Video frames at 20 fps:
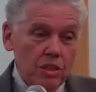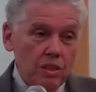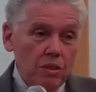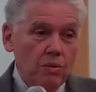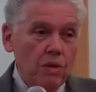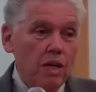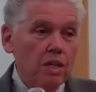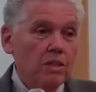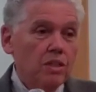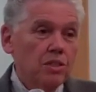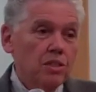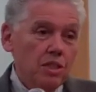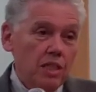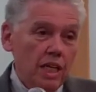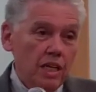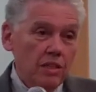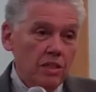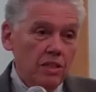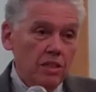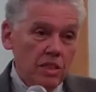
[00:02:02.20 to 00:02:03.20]
to
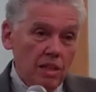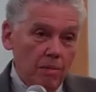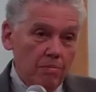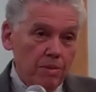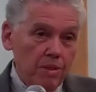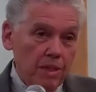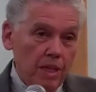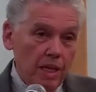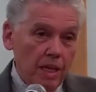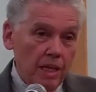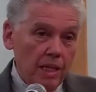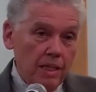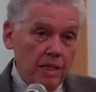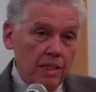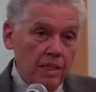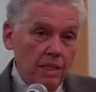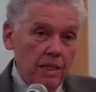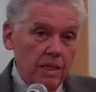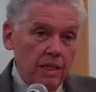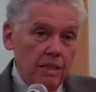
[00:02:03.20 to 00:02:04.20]
understand something
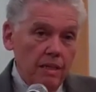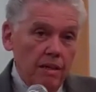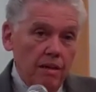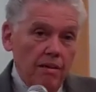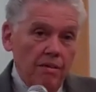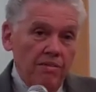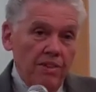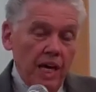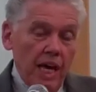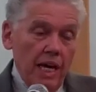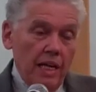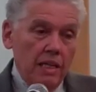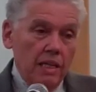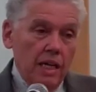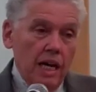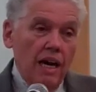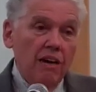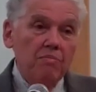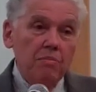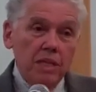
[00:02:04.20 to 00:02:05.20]
that
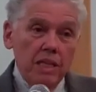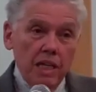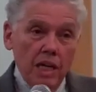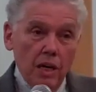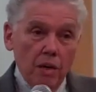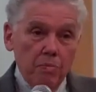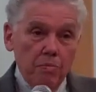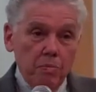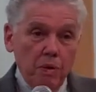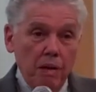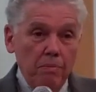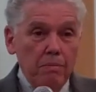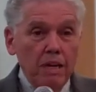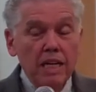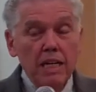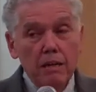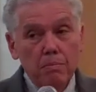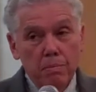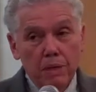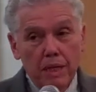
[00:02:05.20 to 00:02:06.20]
I've been helped by
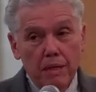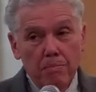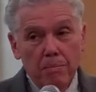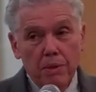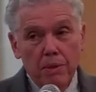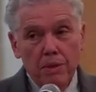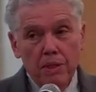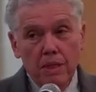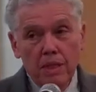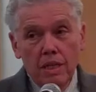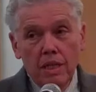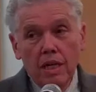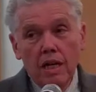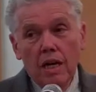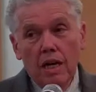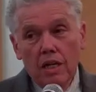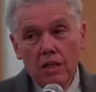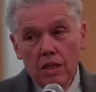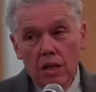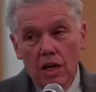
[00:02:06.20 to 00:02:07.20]
many people
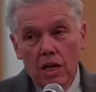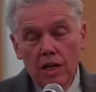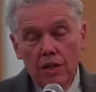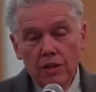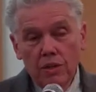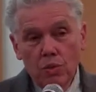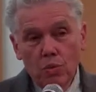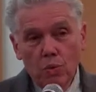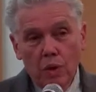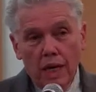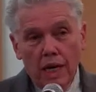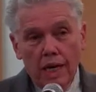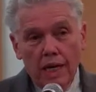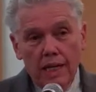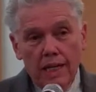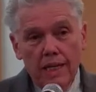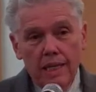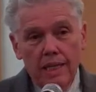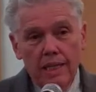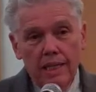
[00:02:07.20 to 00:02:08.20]
along the
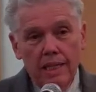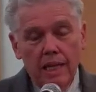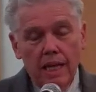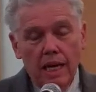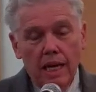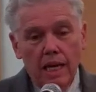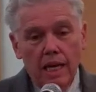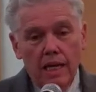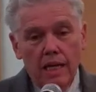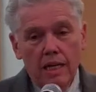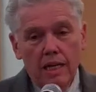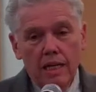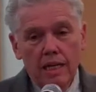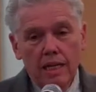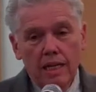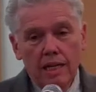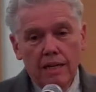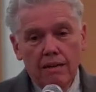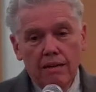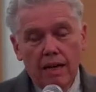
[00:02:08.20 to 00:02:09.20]
way, and
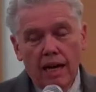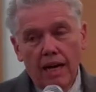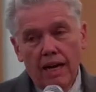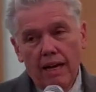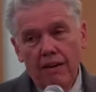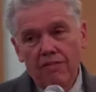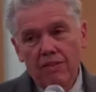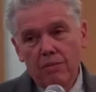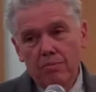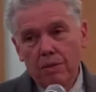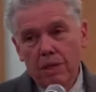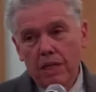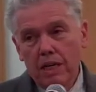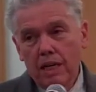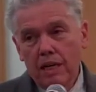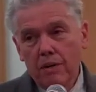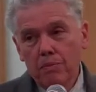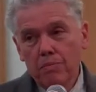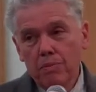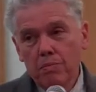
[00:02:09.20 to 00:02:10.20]
I haven't been
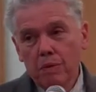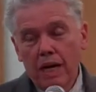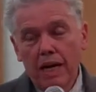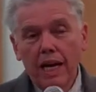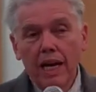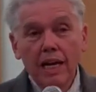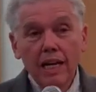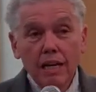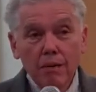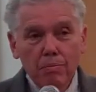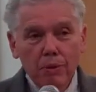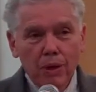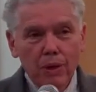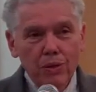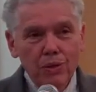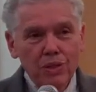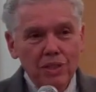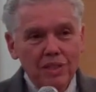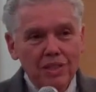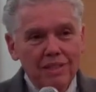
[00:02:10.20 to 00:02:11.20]
helped by any
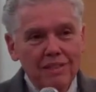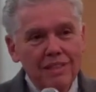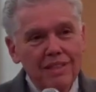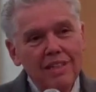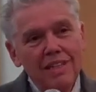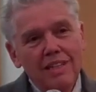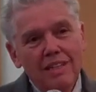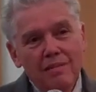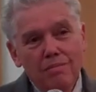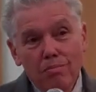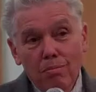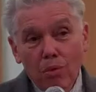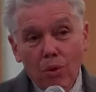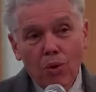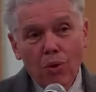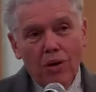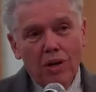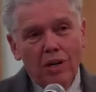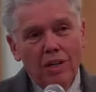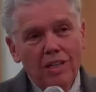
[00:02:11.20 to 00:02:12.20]
person
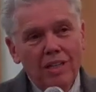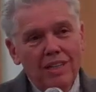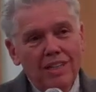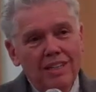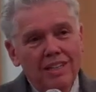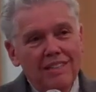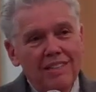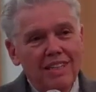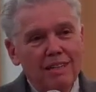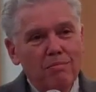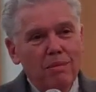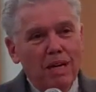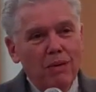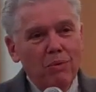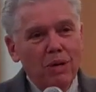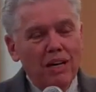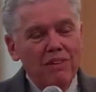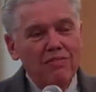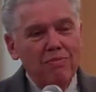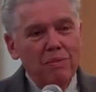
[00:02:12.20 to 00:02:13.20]
more than my
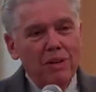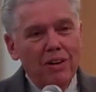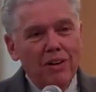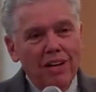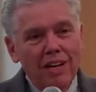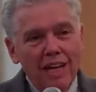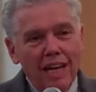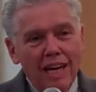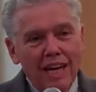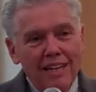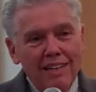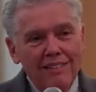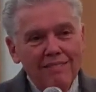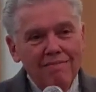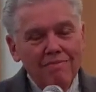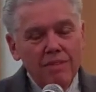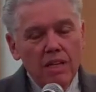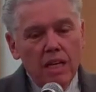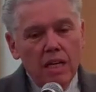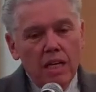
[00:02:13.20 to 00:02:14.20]
wife, Marianne.
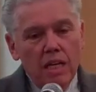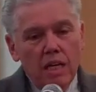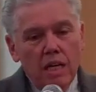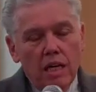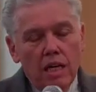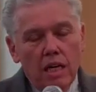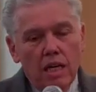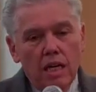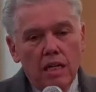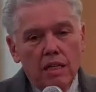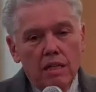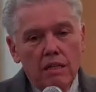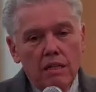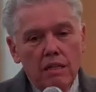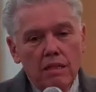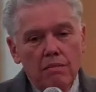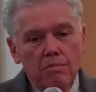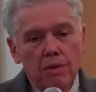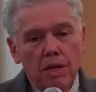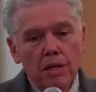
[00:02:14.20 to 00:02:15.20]
And
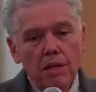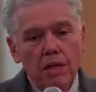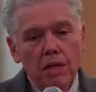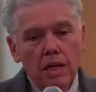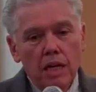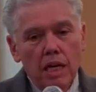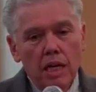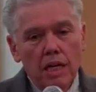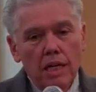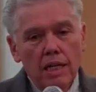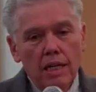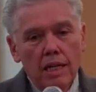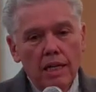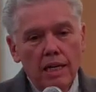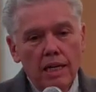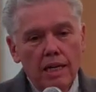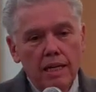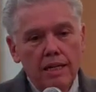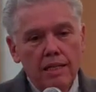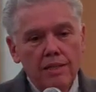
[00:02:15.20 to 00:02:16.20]
Marianne
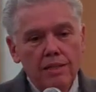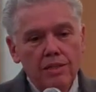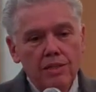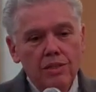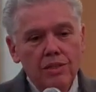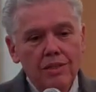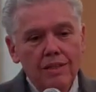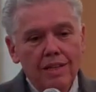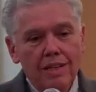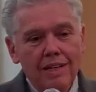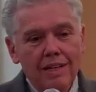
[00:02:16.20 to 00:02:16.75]
has